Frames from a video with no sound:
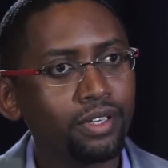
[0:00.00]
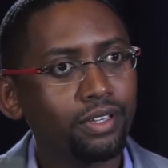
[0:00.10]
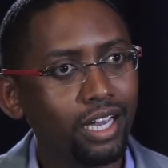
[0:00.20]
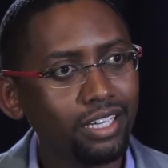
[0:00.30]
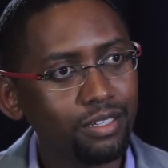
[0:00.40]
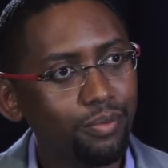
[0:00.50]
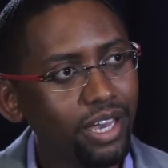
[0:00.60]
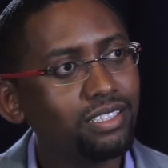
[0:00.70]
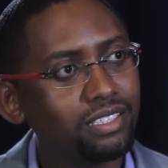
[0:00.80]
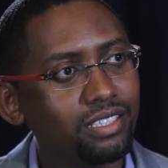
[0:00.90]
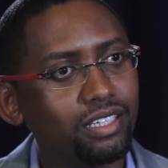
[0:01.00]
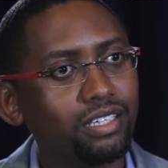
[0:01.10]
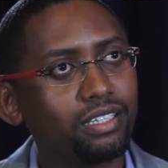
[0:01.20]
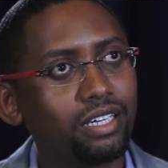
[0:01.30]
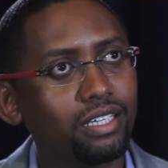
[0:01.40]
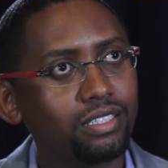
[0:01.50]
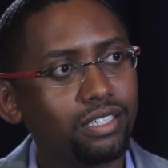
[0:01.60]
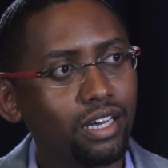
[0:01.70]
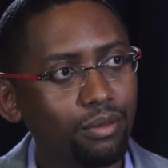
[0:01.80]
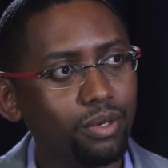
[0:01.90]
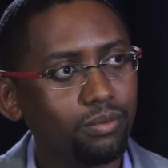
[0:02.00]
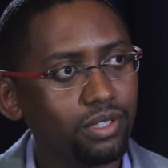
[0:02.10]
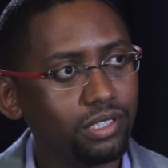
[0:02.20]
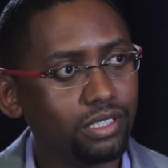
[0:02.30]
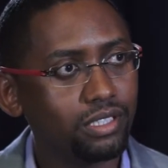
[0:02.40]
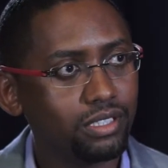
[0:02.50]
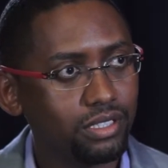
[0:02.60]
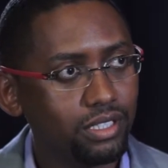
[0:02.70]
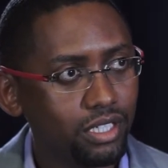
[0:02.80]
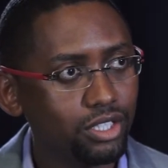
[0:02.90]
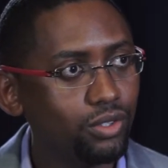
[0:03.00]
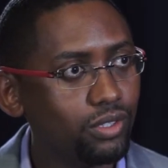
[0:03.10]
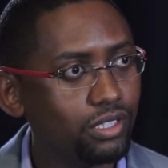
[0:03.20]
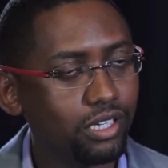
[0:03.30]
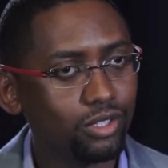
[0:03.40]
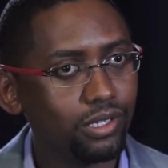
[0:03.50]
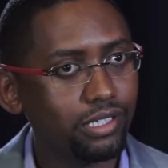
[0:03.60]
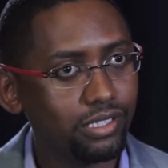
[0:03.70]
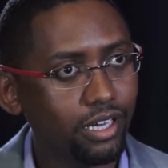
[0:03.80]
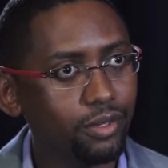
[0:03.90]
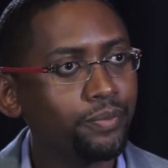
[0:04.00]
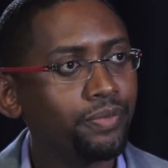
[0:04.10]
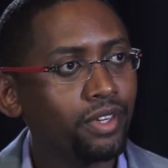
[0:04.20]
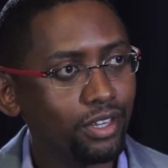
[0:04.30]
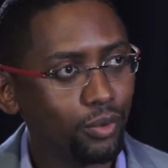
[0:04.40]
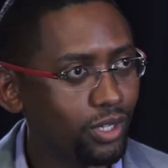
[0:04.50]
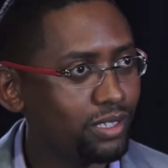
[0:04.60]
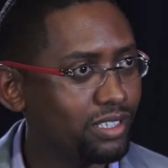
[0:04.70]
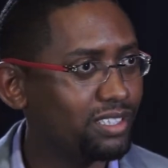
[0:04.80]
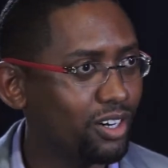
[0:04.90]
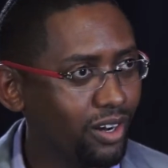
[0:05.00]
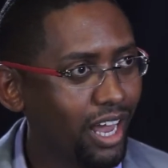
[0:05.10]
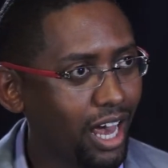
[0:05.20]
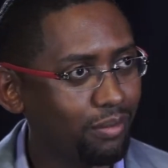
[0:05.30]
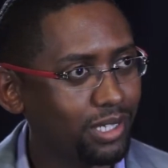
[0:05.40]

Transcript: The other major thing that IBM Research is doing is actually saying the world is our lab.